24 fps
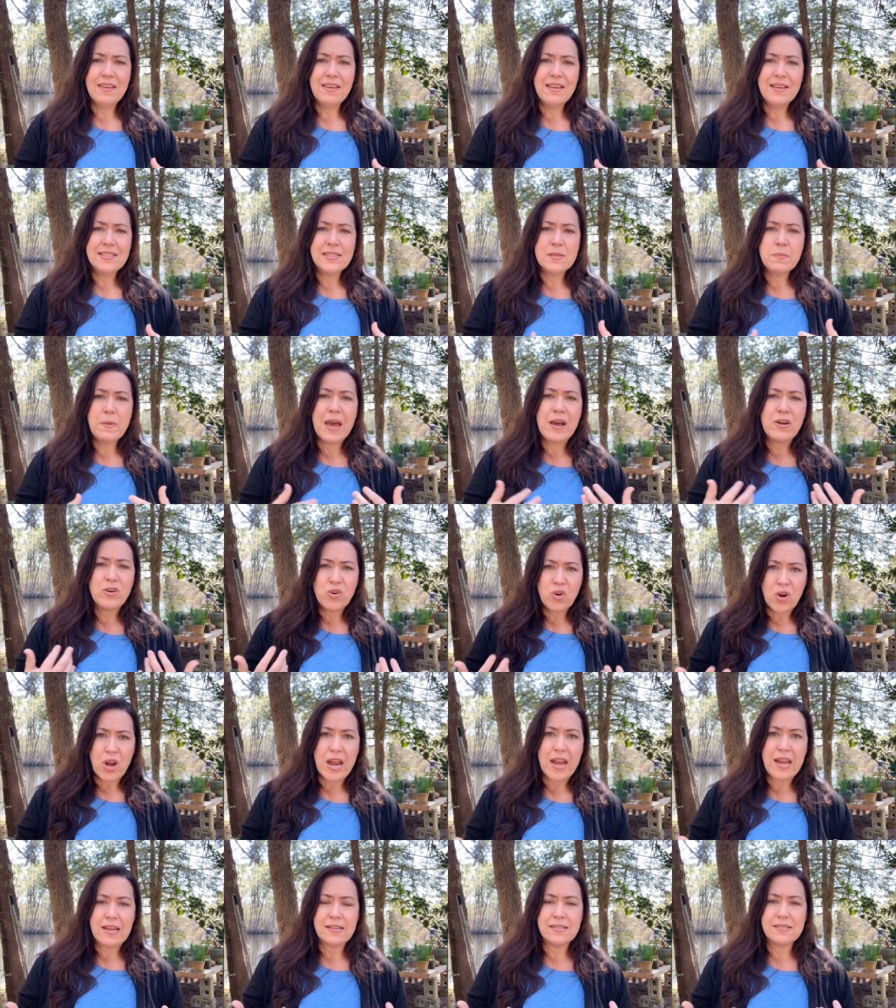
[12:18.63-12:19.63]
It's about
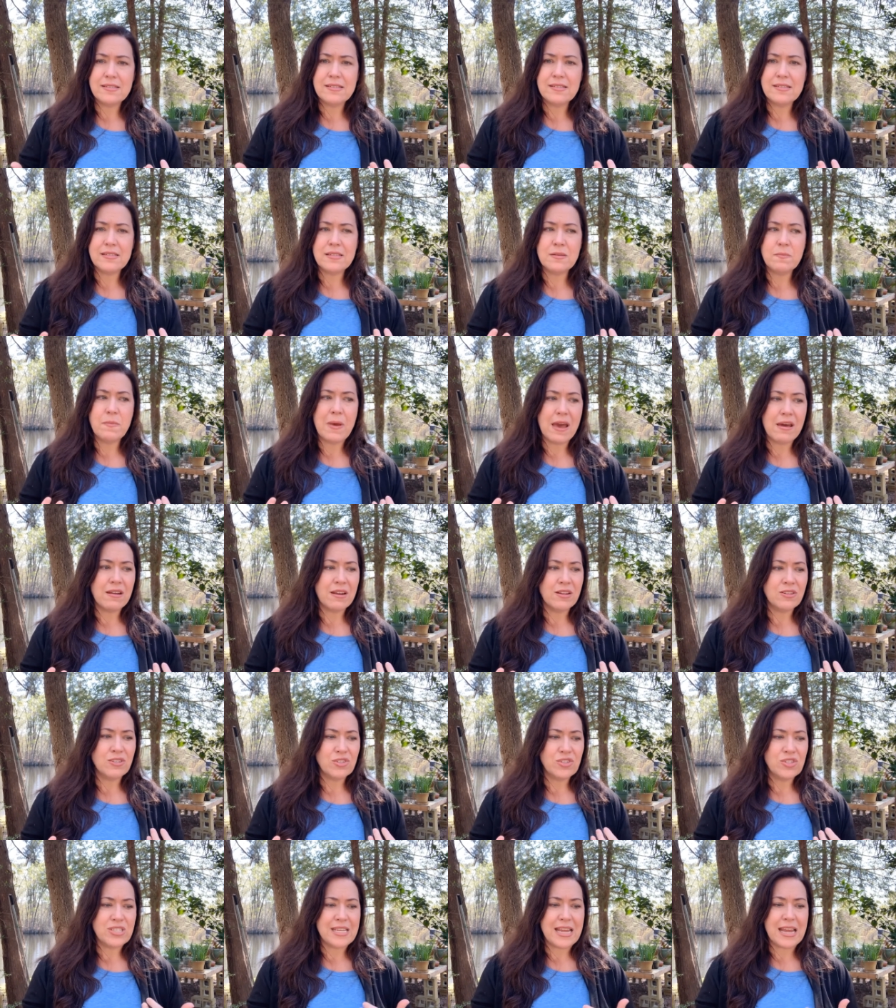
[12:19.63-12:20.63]
grace. It's about
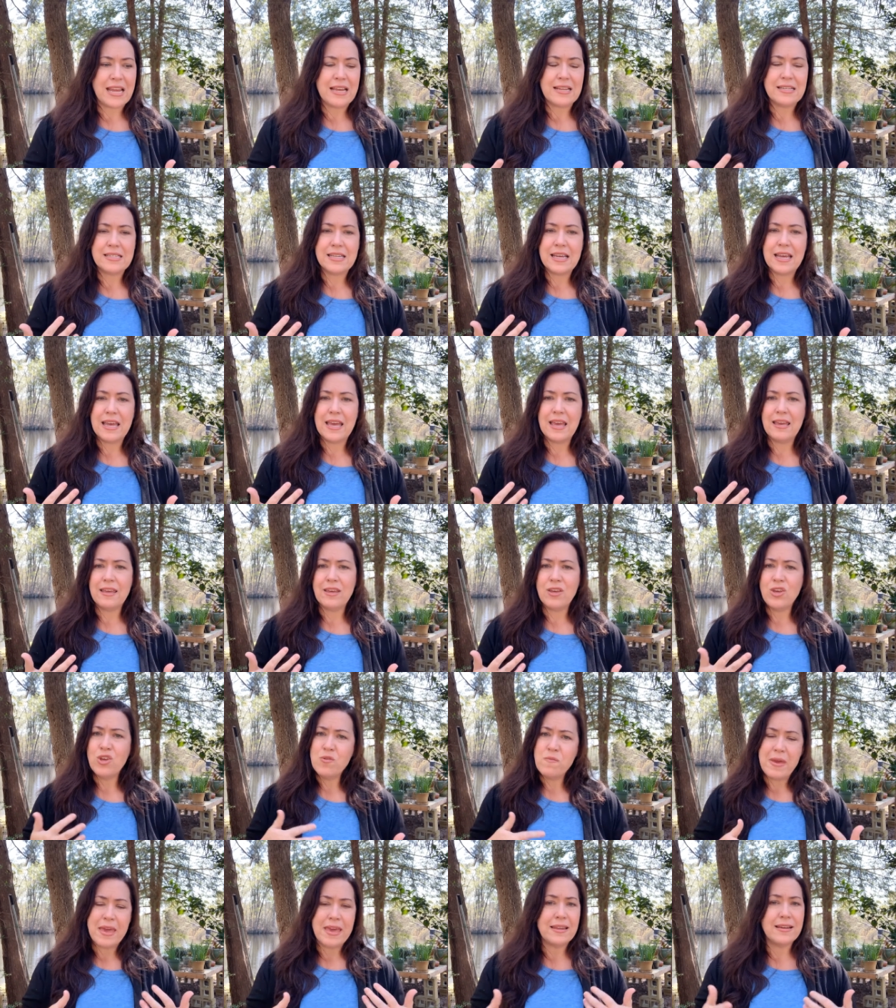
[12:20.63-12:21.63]
understanding
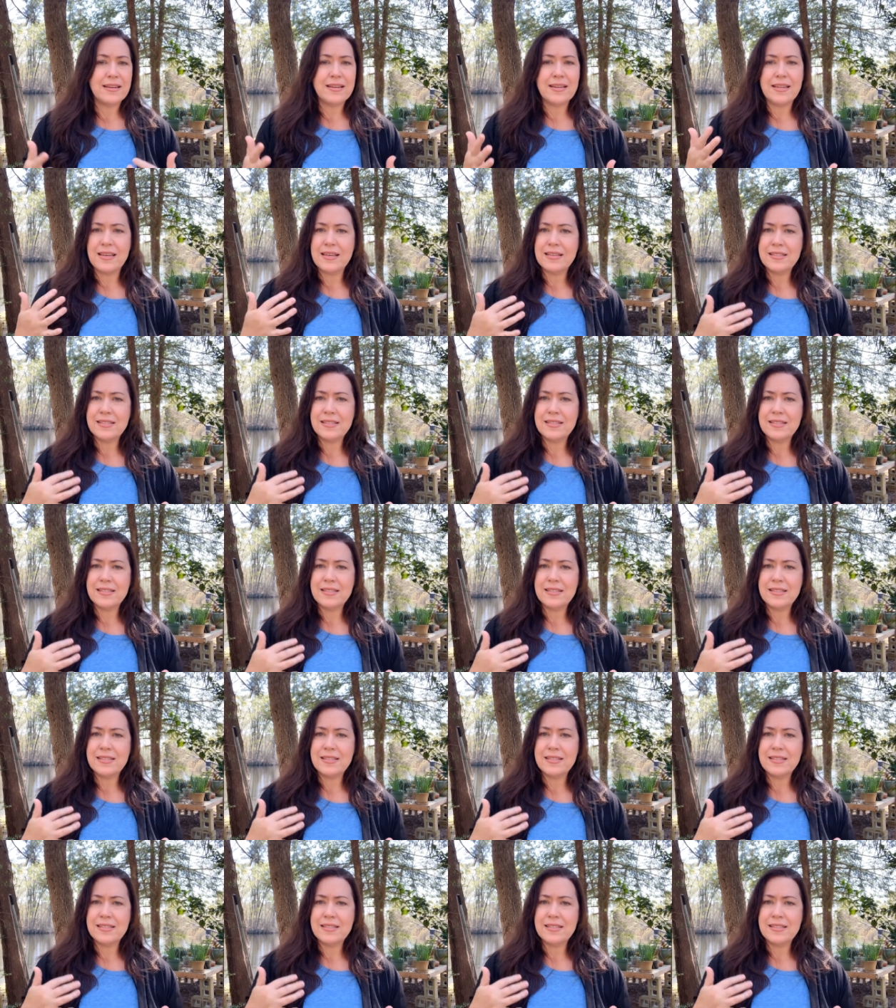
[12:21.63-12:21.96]
humanity.